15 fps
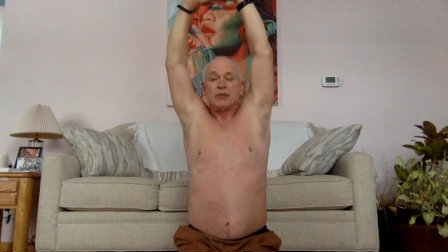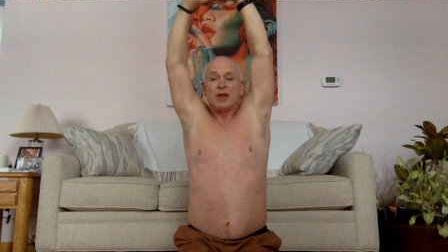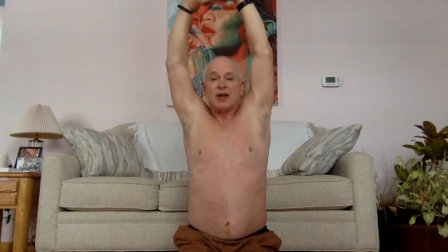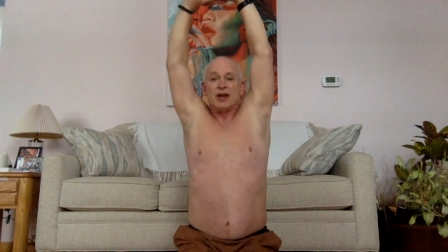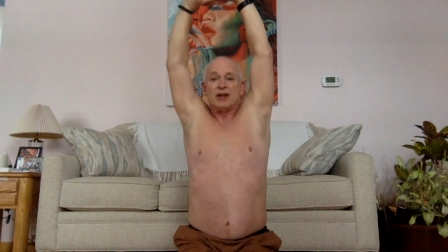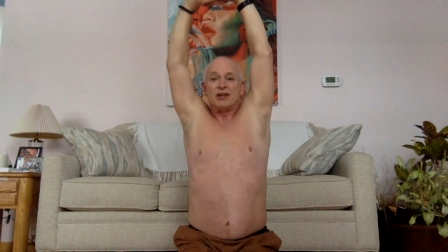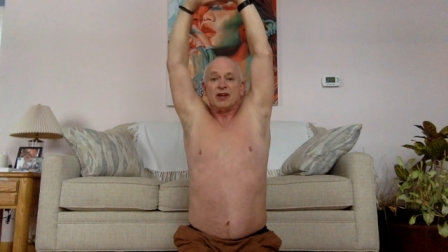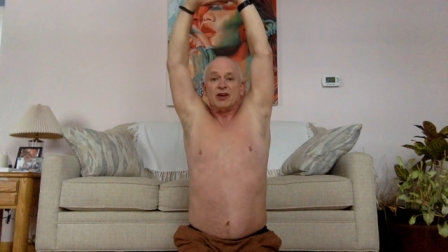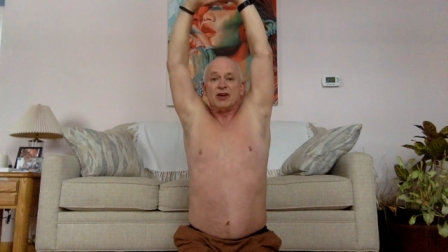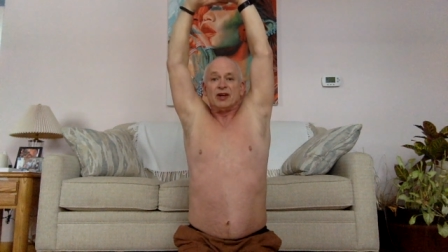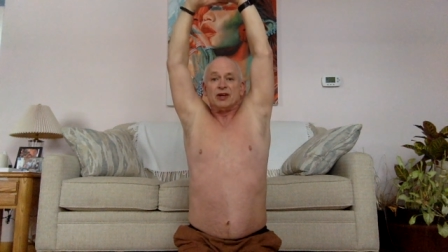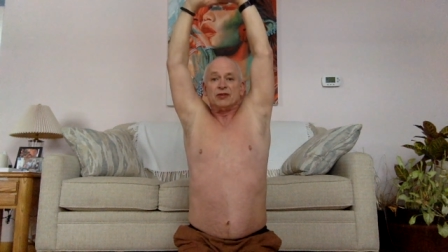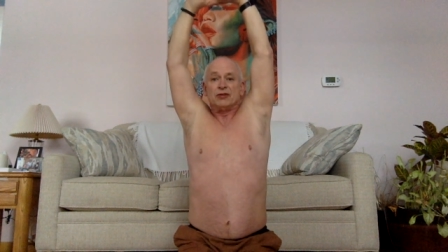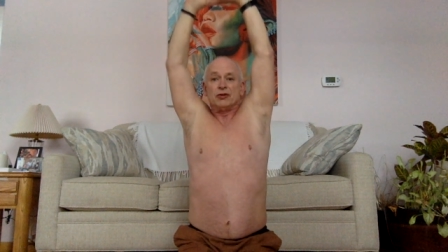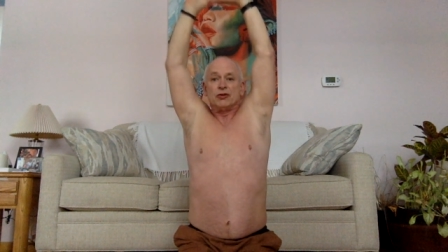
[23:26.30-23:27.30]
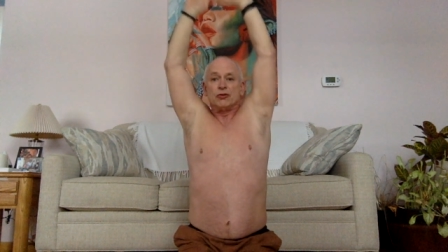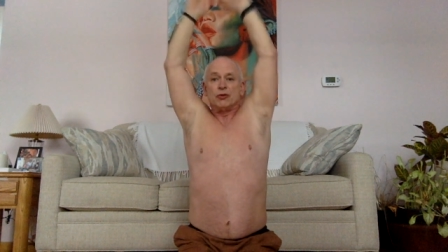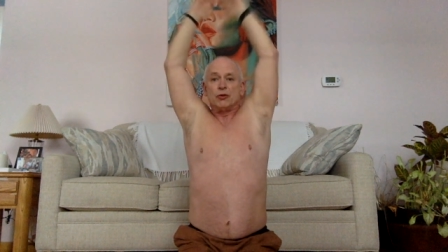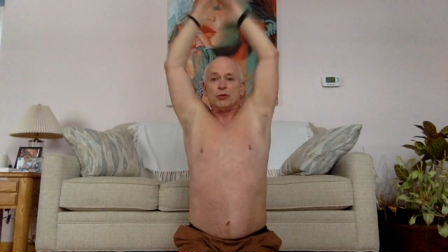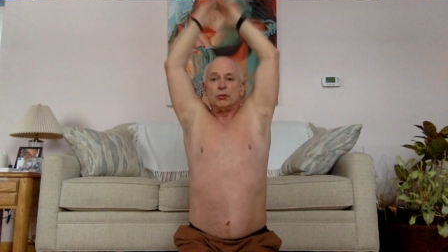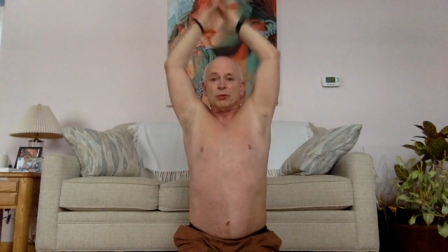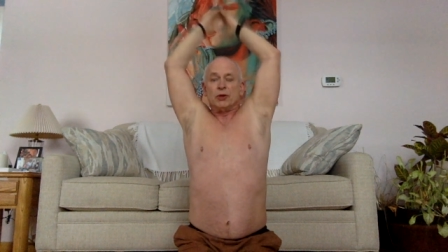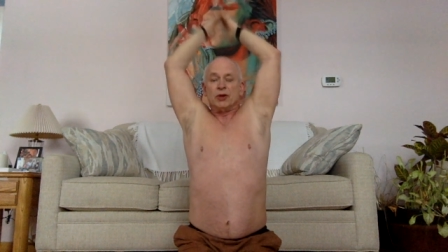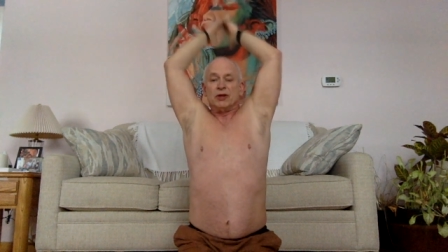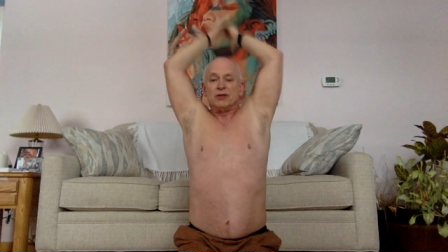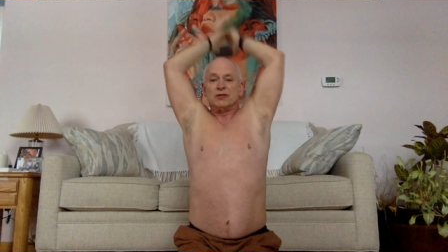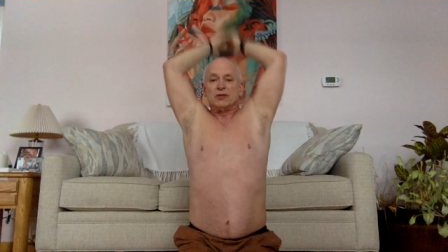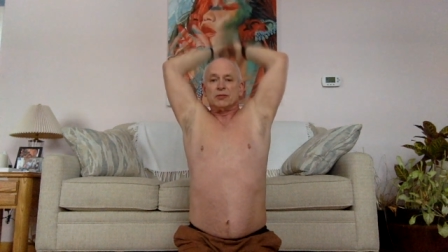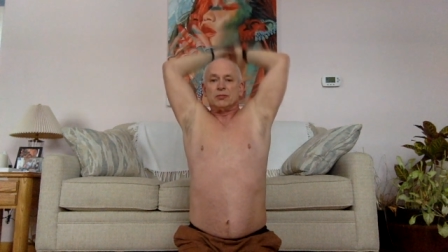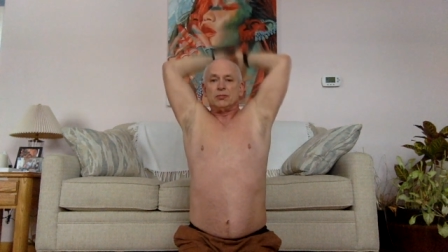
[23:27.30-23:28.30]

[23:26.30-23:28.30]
Exhale, hands to the shoulder blades.